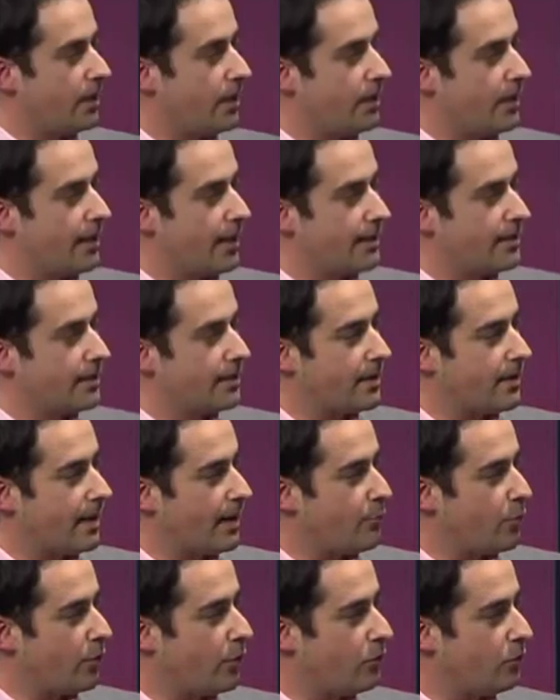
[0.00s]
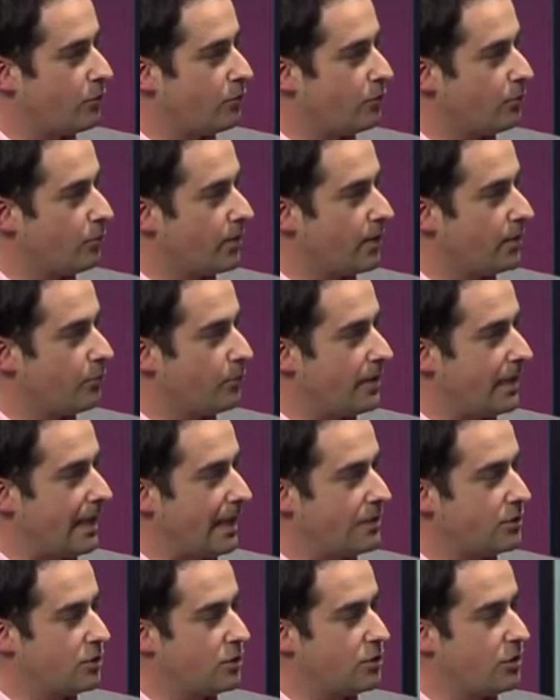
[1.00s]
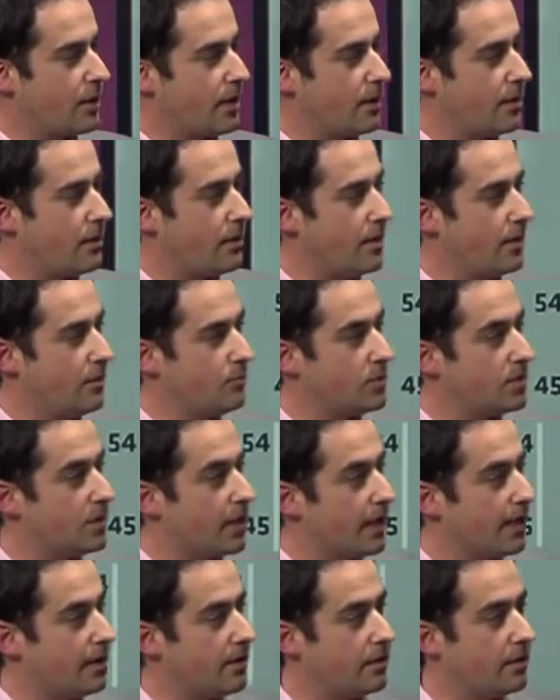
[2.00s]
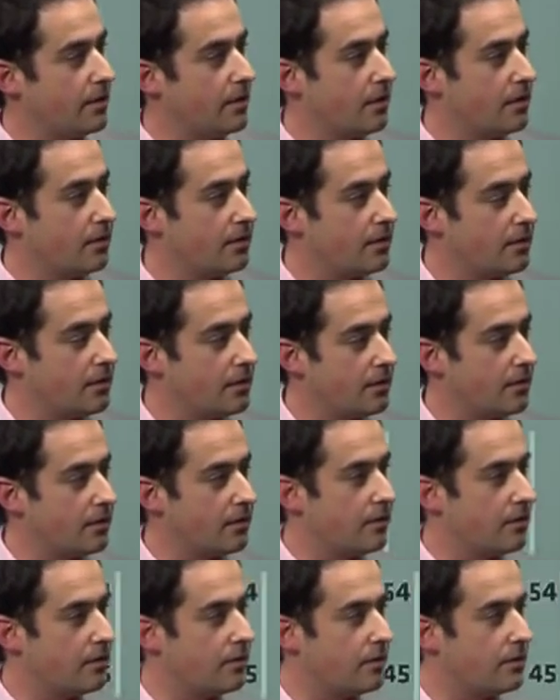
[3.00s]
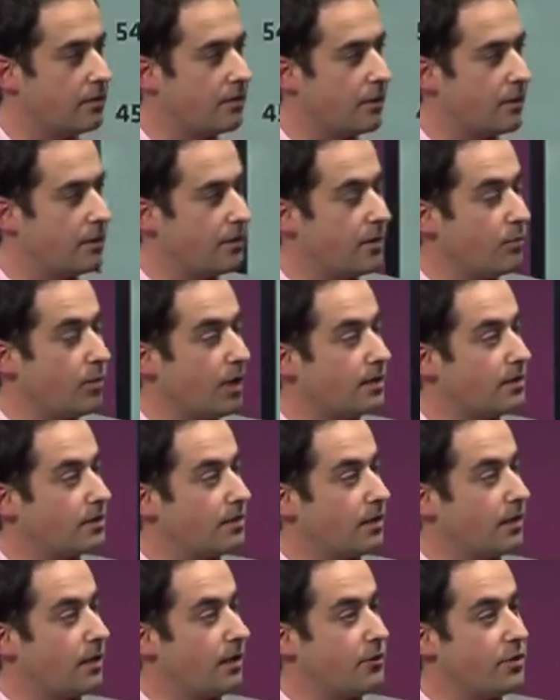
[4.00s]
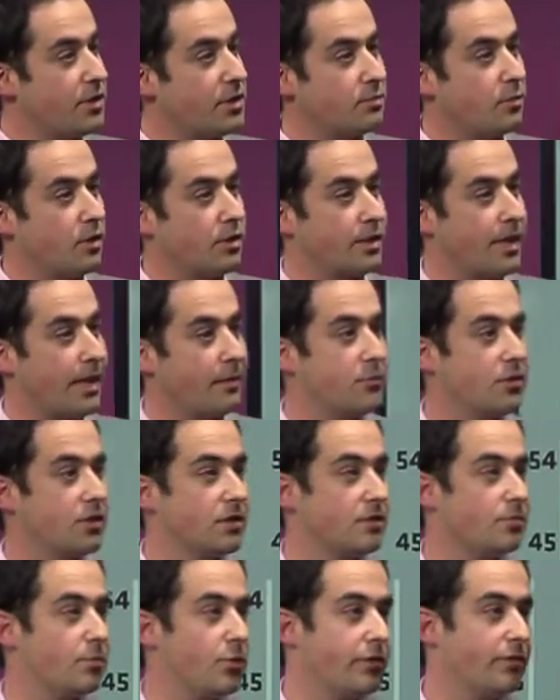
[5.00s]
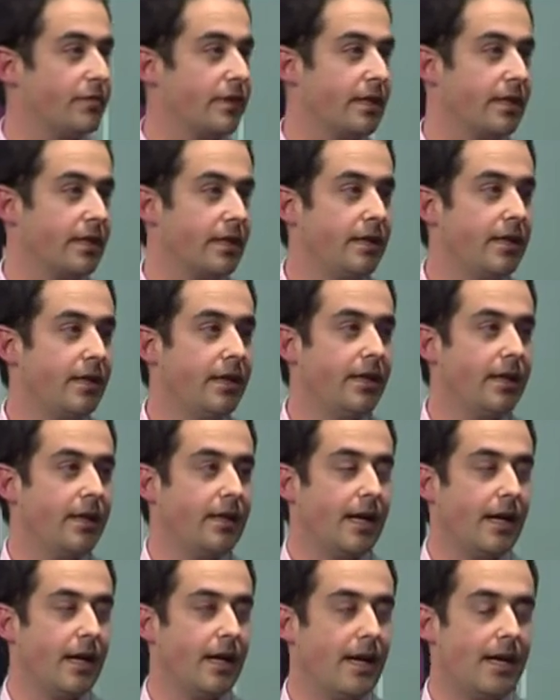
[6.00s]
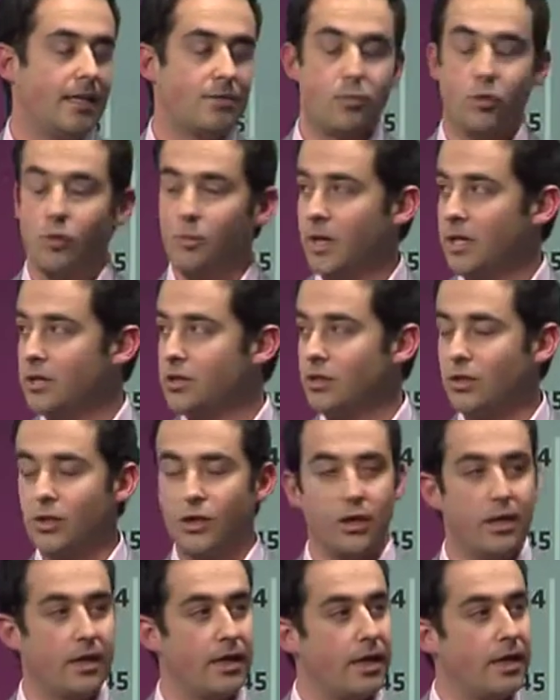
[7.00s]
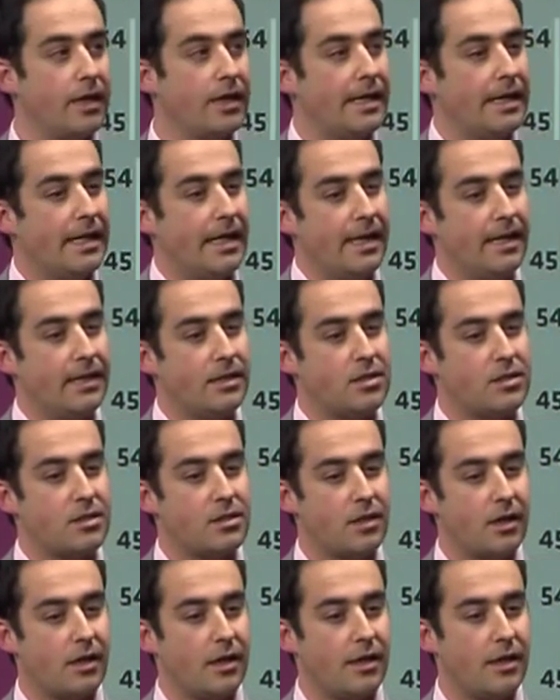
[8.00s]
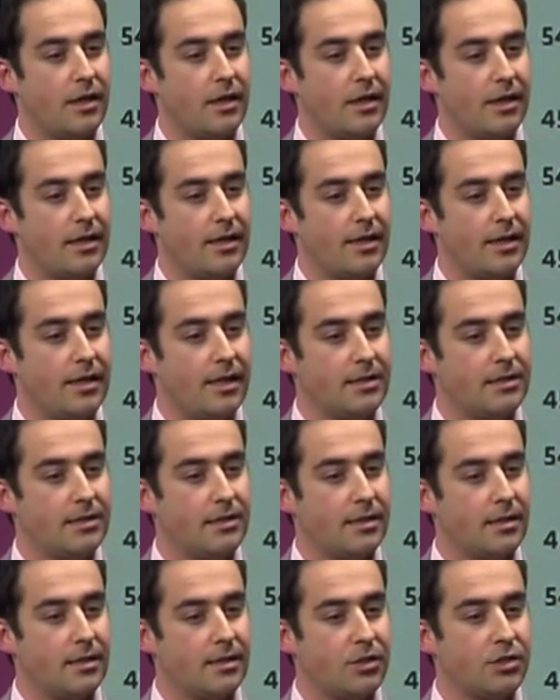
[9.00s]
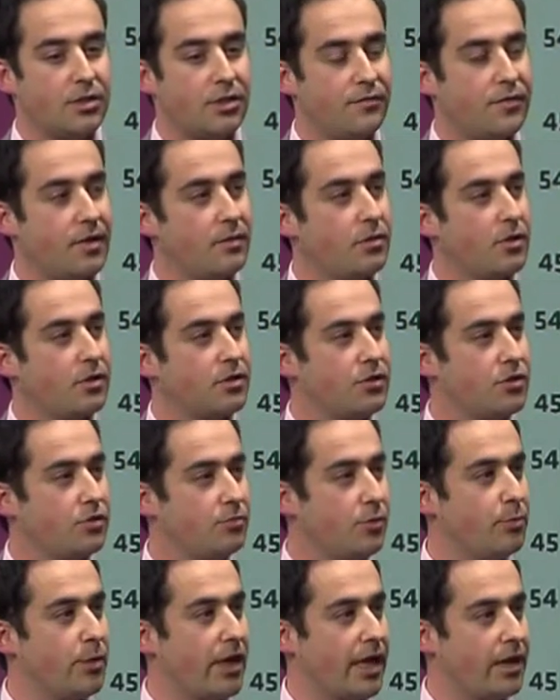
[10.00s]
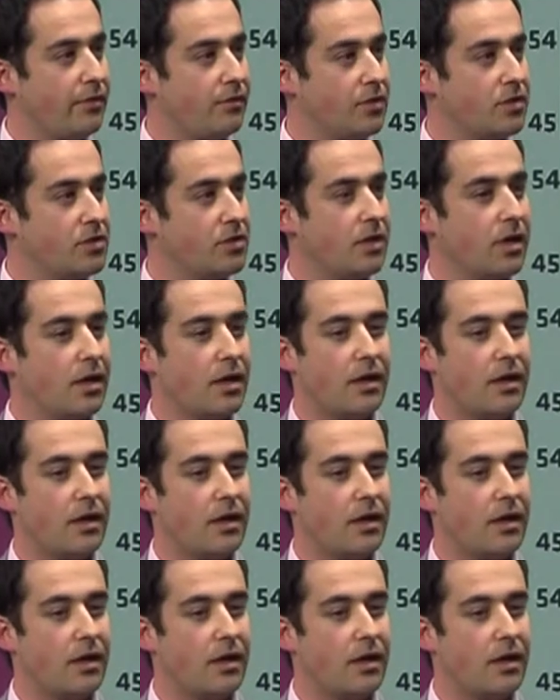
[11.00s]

Uh, at Capricorn, we we like to trade themes, and the the the, the theme that uh, Richemont captures perfectly, uh, as Paul mentioned earlier, is uh, is the the shift in consumer behaviours.